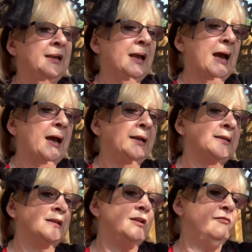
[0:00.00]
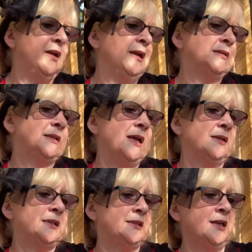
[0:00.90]
and in the ring stand
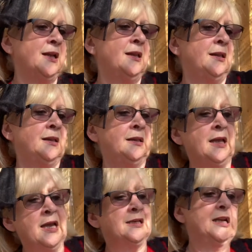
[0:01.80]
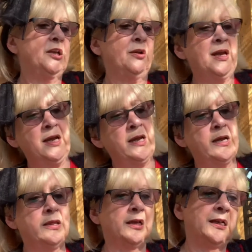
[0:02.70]
still till you
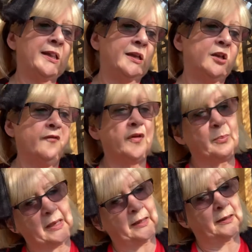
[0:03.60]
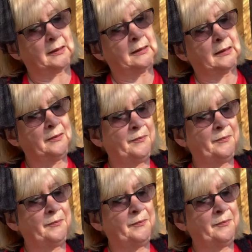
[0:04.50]
hear the click of the mill.